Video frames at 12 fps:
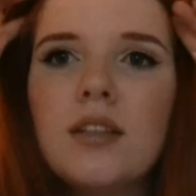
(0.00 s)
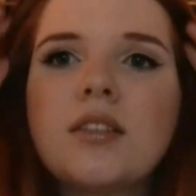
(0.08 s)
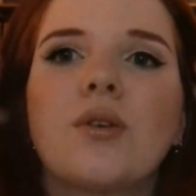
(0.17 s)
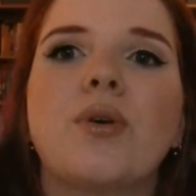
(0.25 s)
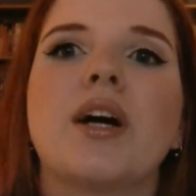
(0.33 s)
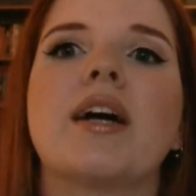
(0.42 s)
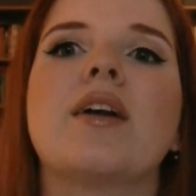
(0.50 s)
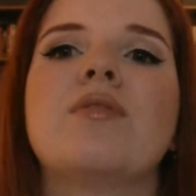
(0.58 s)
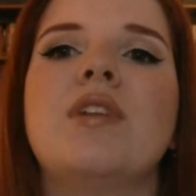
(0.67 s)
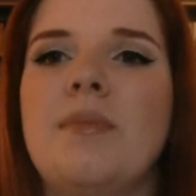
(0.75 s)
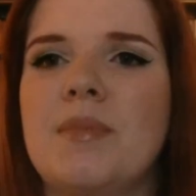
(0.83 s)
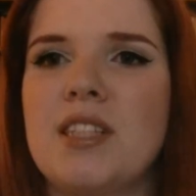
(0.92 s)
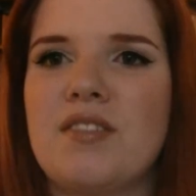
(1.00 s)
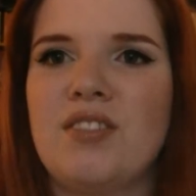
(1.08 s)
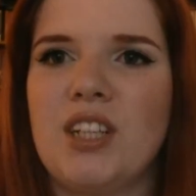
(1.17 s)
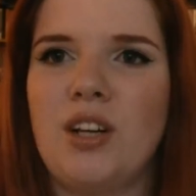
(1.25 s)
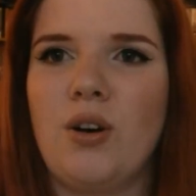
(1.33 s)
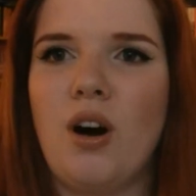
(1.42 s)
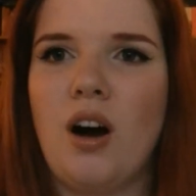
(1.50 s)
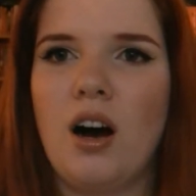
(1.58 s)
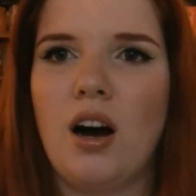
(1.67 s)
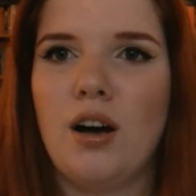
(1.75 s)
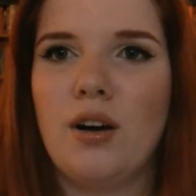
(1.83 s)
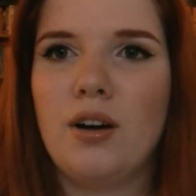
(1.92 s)
So we're gonna wrap this video
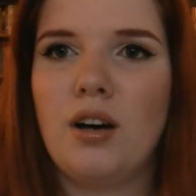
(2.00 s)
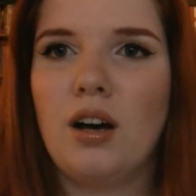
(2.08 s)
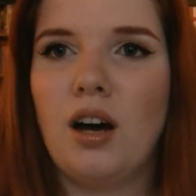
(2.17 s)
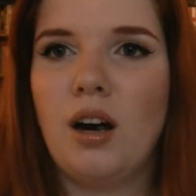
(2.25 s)
uh,